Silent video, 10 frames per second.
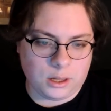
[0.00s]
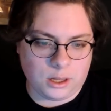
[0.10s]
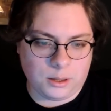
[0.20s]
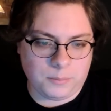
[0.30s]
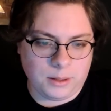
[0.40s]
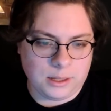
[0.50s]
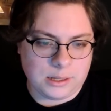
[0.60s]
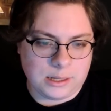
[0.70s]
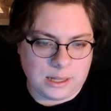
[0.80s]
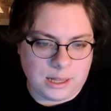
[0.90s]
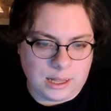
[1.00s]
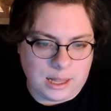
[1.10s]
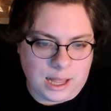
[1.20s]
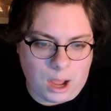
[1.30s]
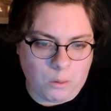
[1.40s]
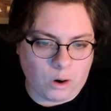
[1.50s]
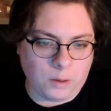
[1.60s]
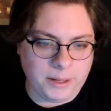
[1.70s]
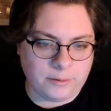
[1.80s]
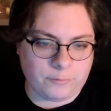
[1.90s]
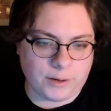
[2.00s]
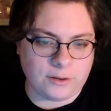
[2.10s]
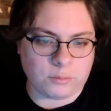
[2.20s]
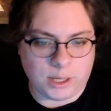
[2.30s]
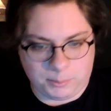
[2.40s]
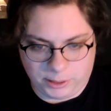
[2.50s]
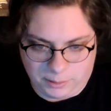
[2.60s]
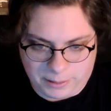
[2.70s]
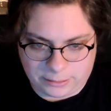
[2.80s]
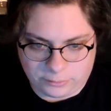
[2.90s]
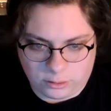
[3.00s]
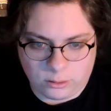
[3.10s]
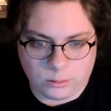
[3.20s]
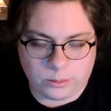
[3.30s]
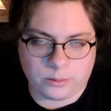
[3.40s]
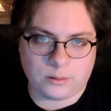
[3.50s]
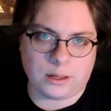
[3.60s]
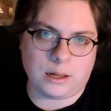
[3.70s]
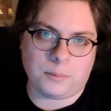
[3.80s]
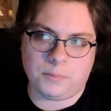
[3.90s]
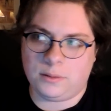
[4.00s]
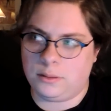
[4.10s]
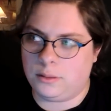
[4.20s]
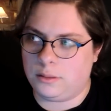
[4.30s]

um, how Arby and friends were able to get back to Earth, um,